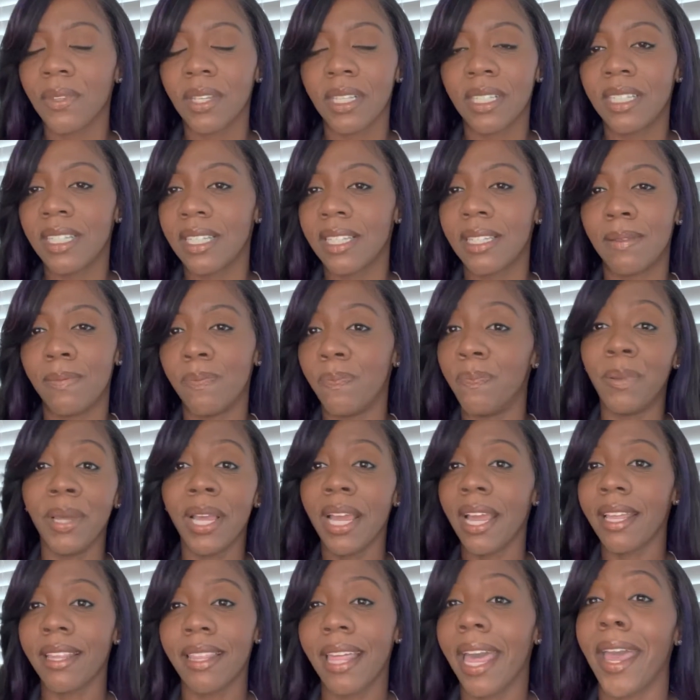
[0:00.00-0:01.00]
just
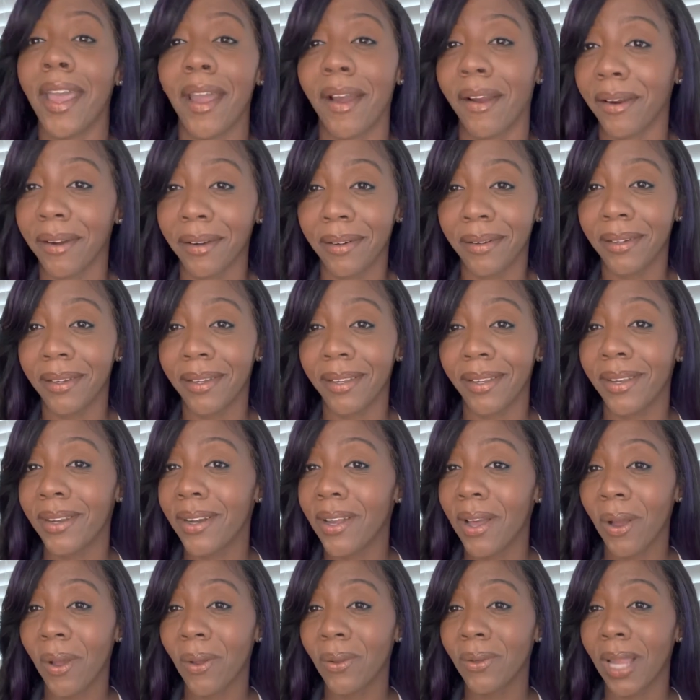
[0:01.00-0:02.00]
being there. You
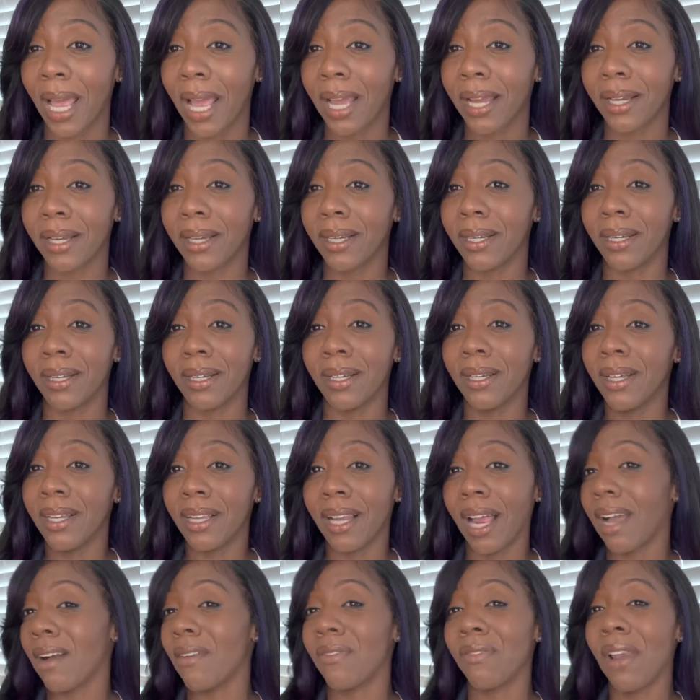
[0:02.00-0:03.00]
know, like a
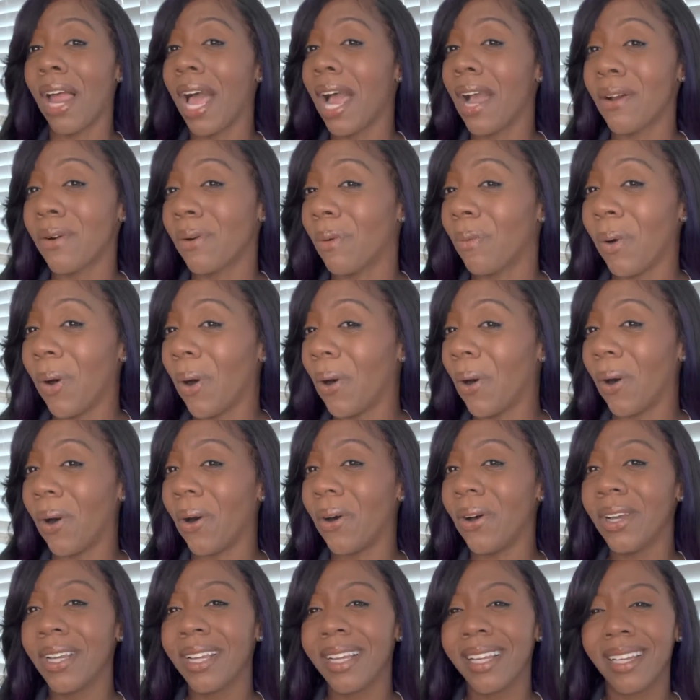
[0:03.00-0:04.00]
like a fly on the
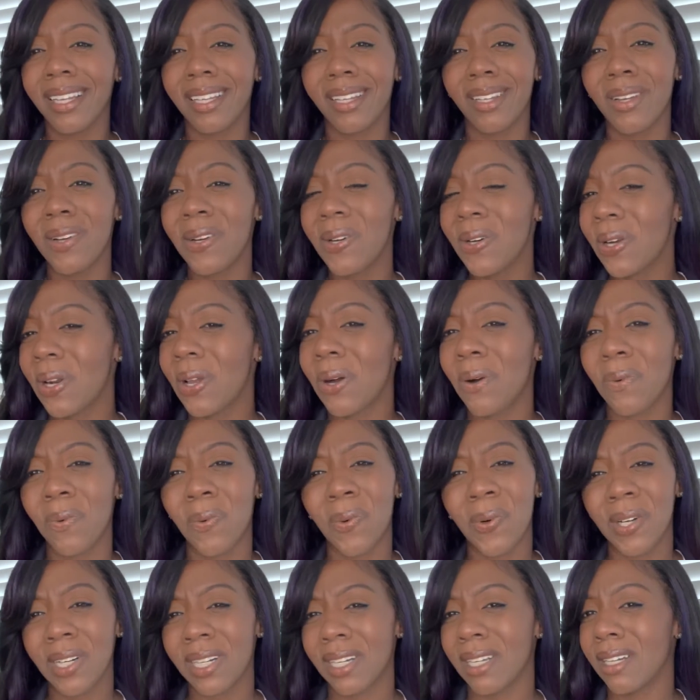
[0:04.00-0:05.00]
wall. You don't
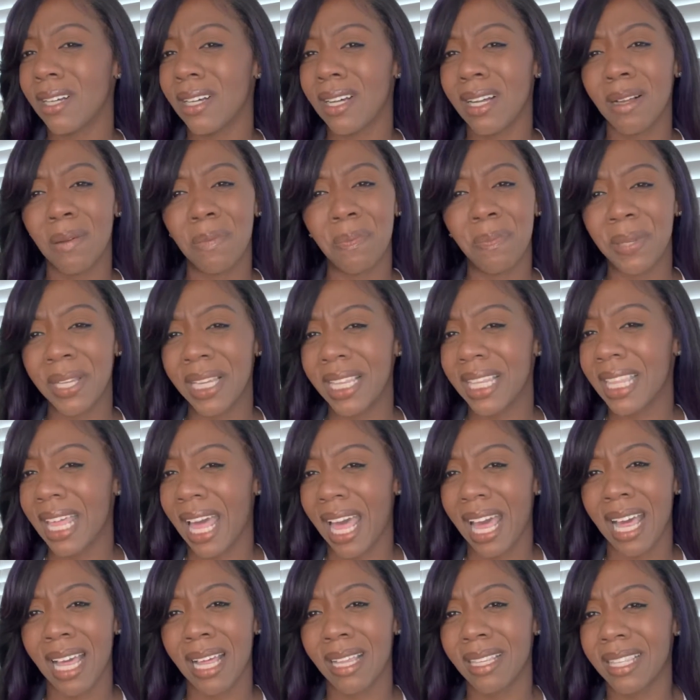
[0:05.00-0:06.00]
want to be
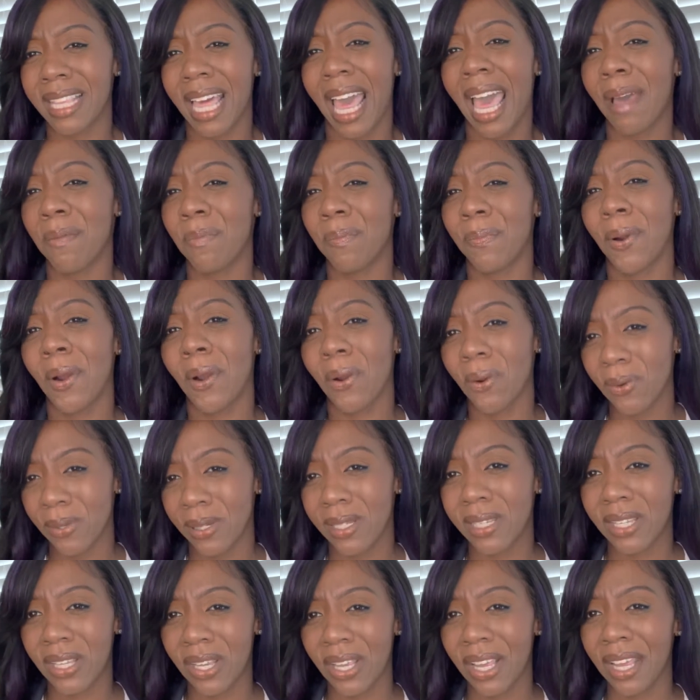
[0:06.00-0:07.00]
that that
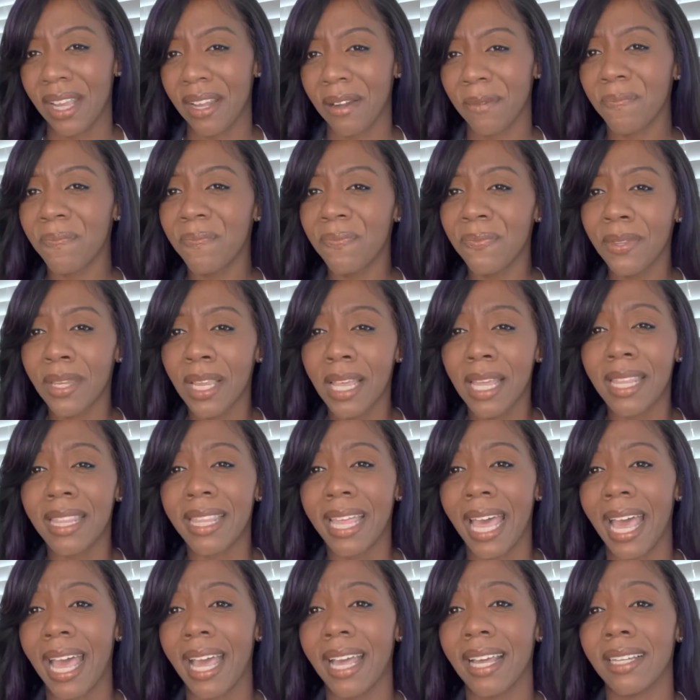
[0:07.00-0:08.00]
person
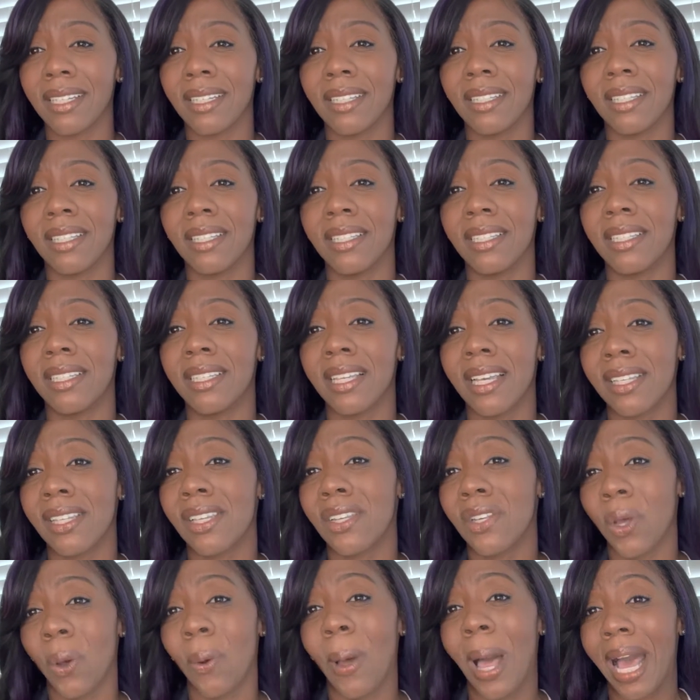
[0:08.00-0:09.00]
that
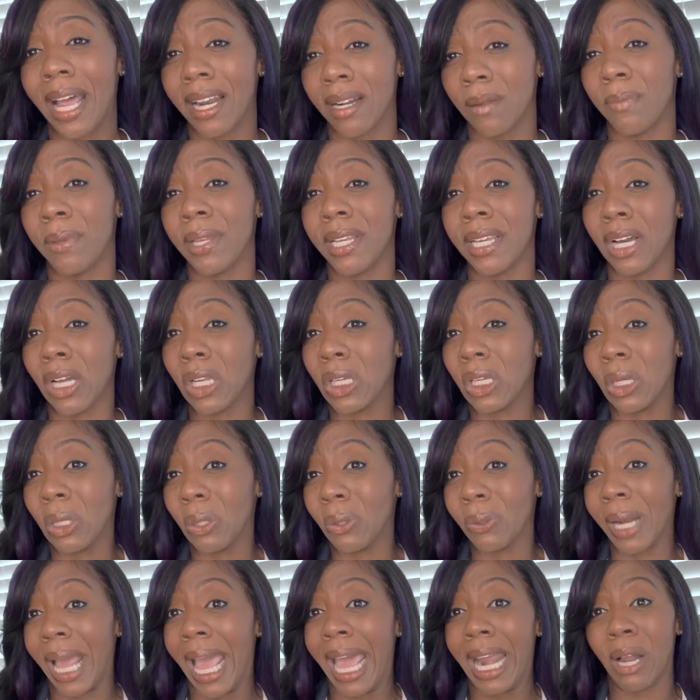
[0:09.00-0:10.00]
doesn't know how to be
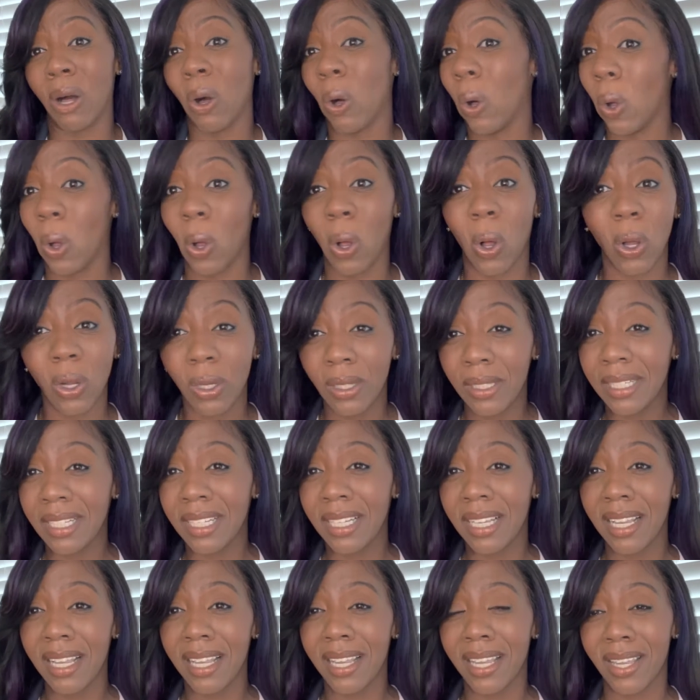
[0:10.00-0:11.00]
alone at all
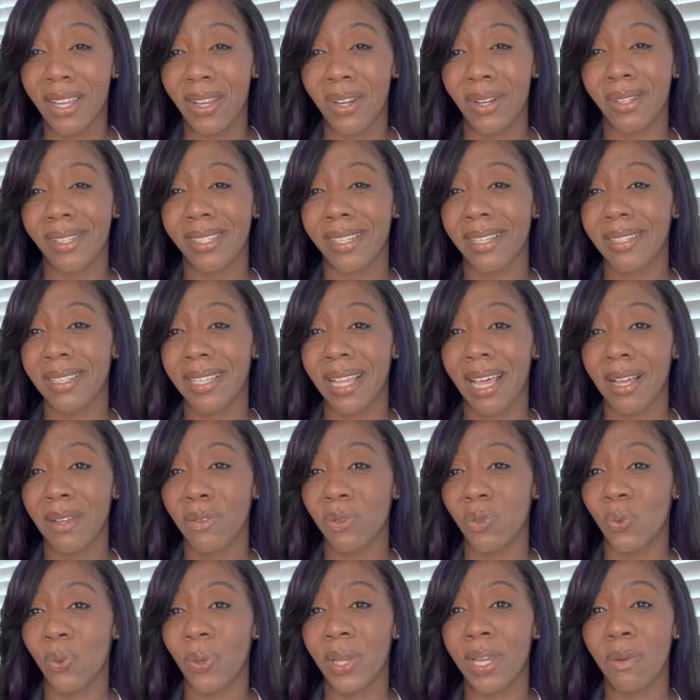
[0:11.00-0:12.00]
you know,
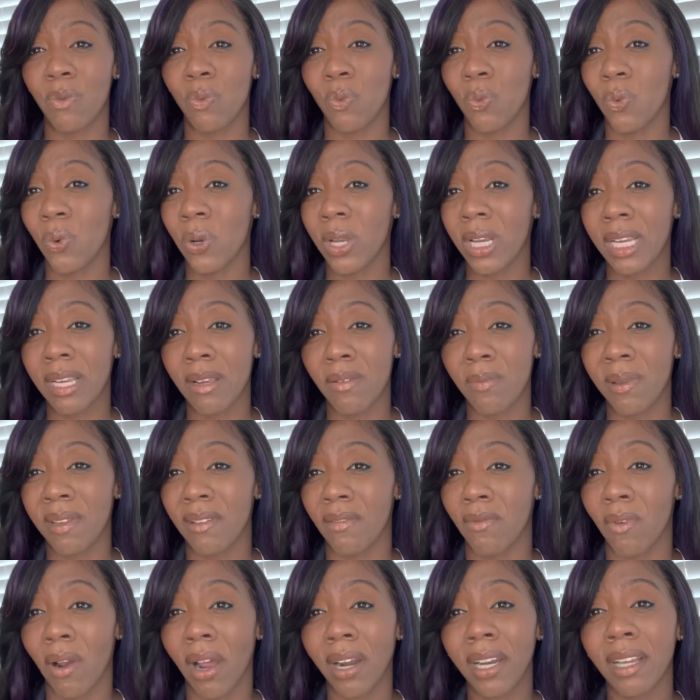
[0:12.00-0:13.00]
sometimes we really be
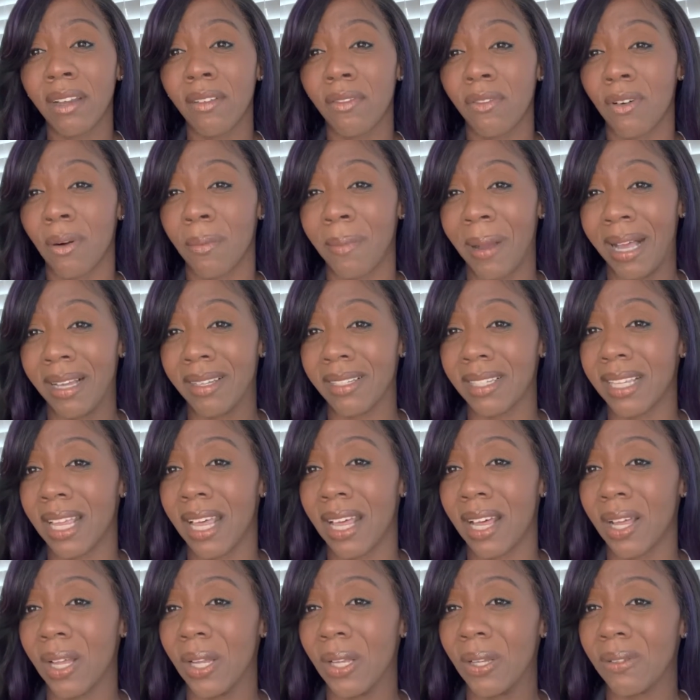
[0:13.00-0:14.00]
running from
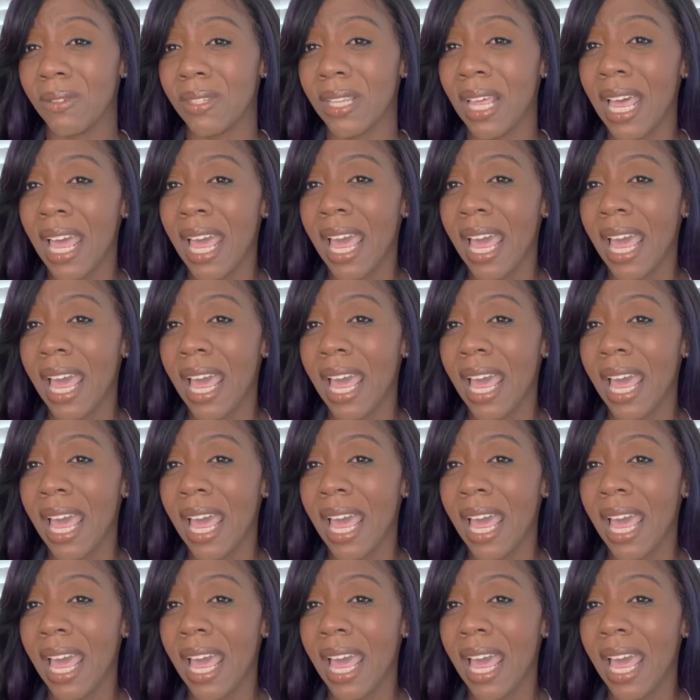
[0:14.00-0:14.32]
ourselves